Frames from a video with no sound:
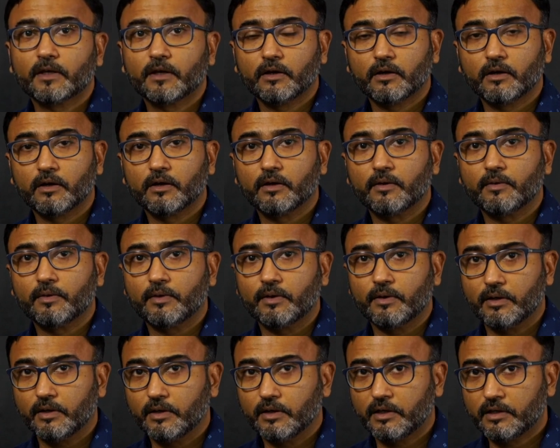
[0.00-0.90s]
uh,
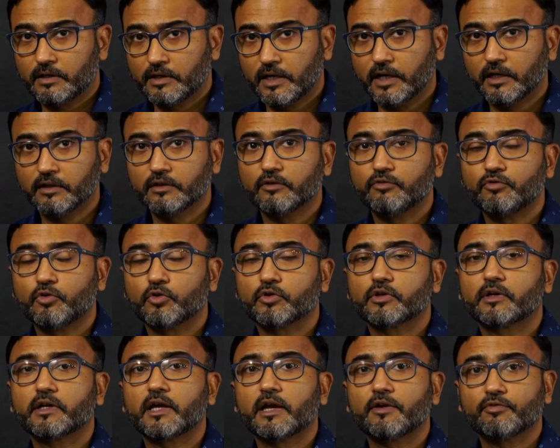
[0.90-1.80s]
taking the
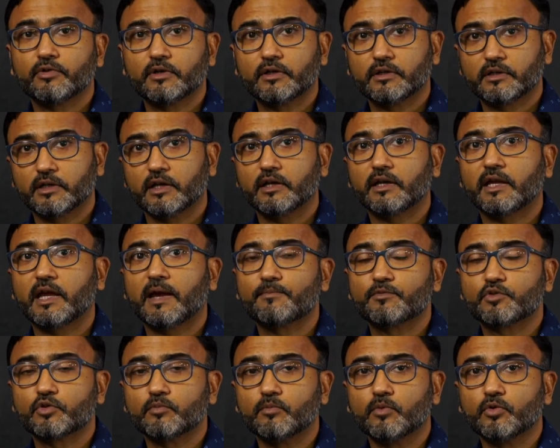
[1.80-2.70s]
photograph, and it can
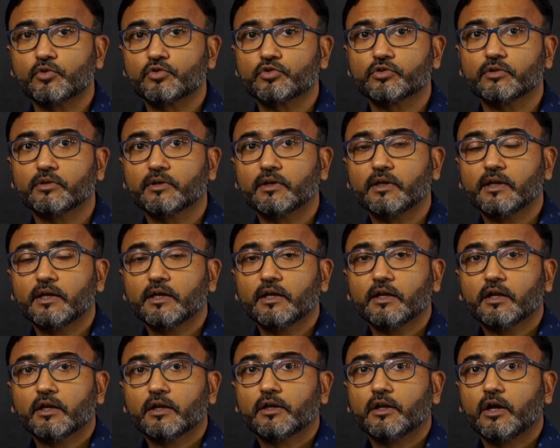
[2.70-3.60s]
capture motion.
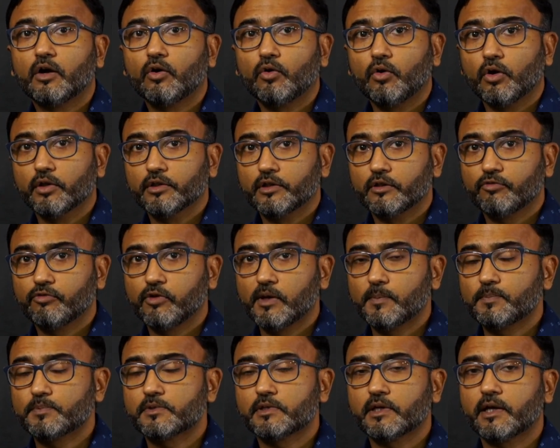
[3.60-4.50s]
Now, on the
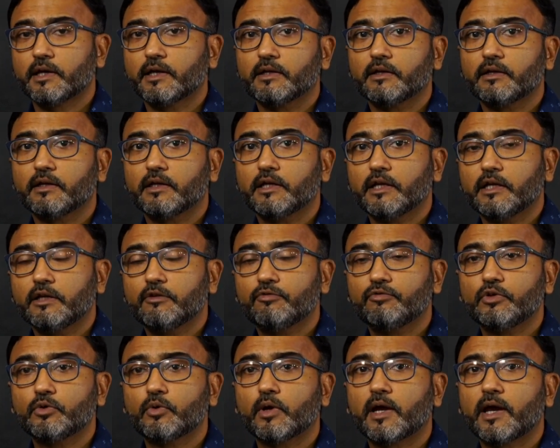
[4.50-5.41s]
flip side,
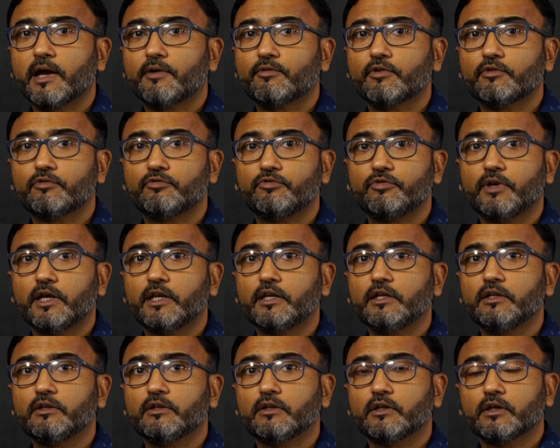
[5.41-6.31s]
if you have a
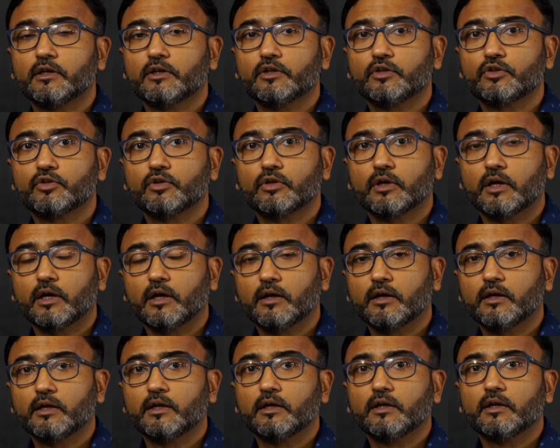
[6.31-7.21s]
very
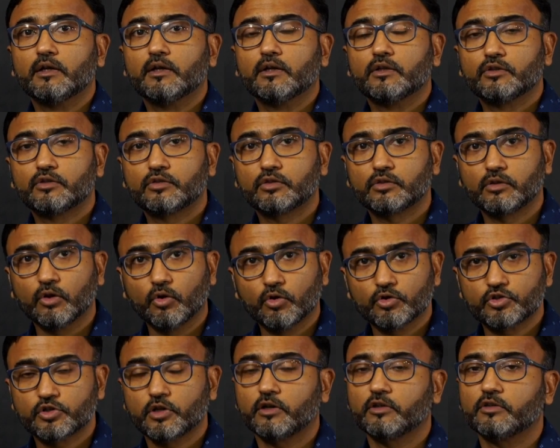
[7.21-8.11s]

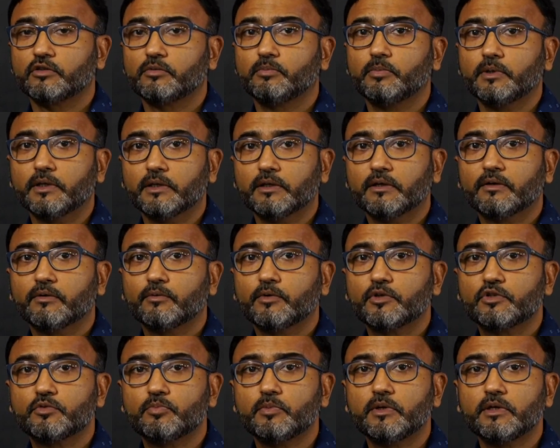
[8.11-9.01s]
slow shutter speed,
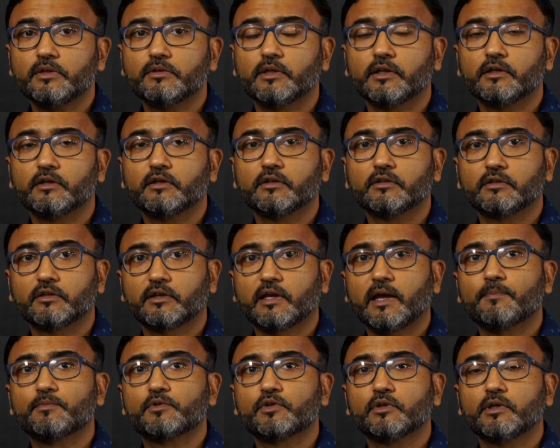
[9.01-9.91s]
which means that it is
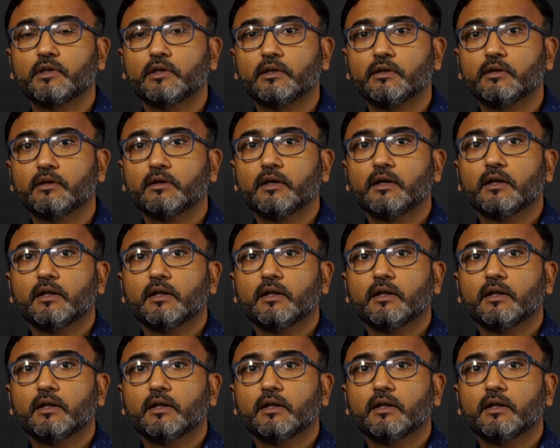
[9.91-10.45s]
capturing